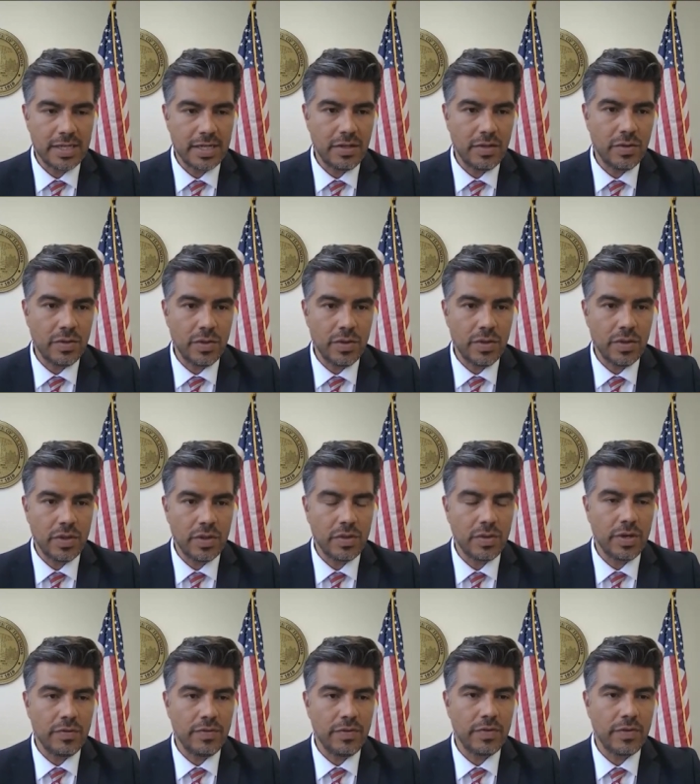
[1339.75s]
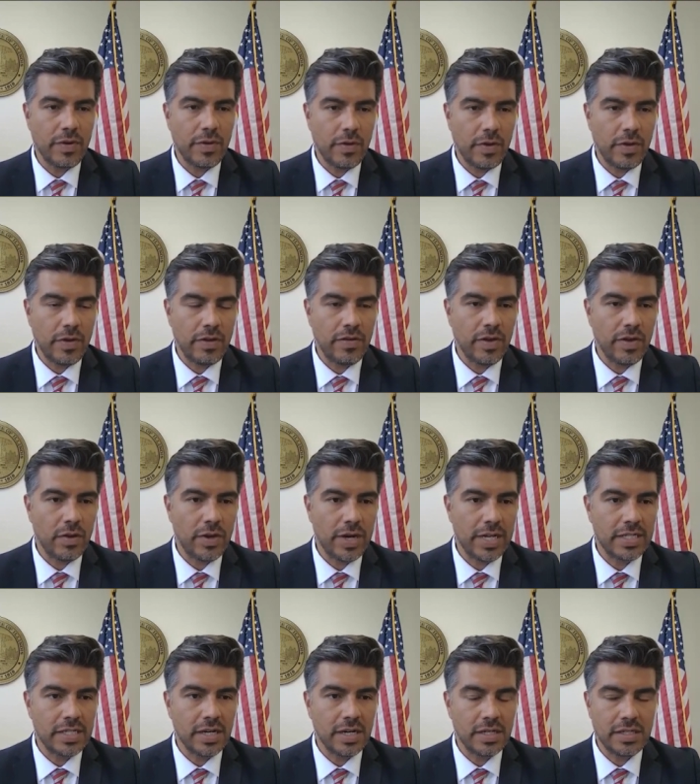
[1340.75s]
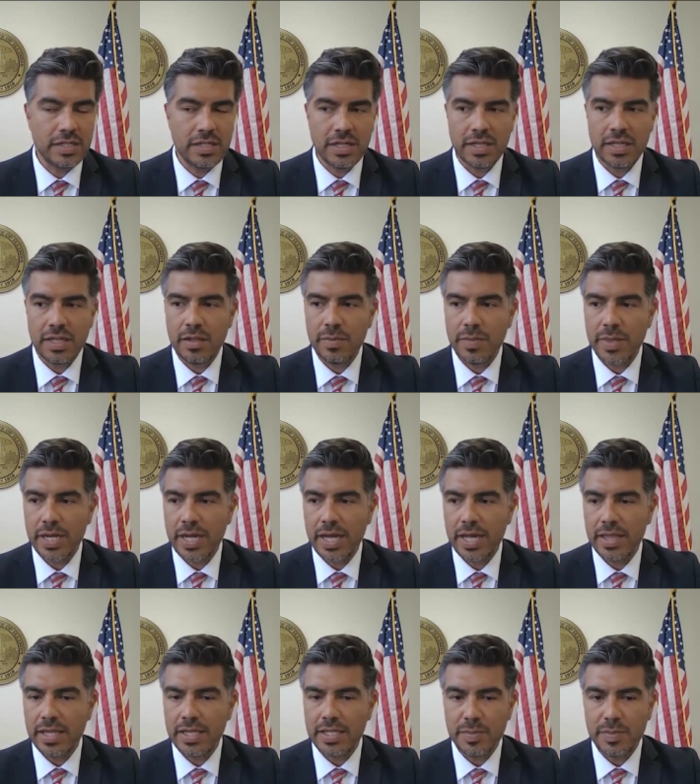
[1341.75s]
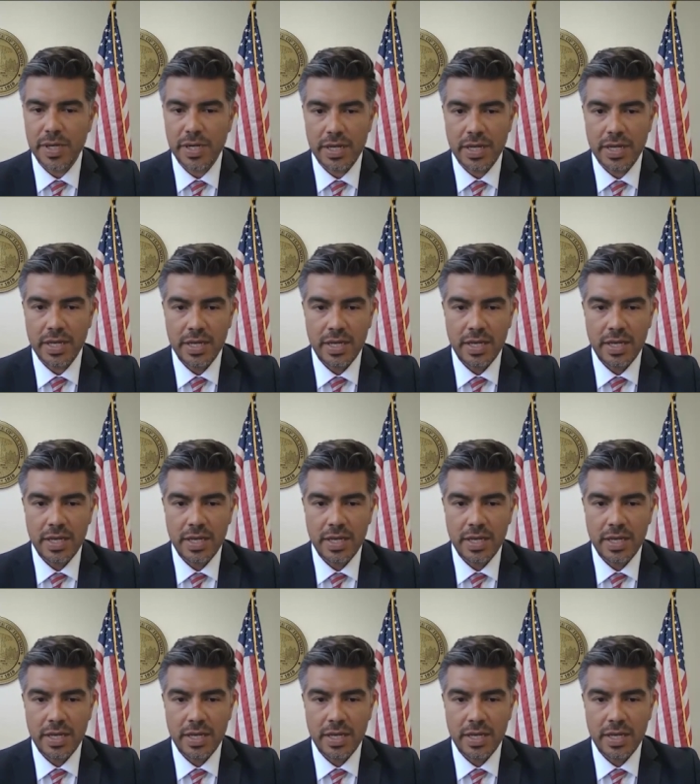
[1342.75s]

The three of you have already touched a little bit on this, but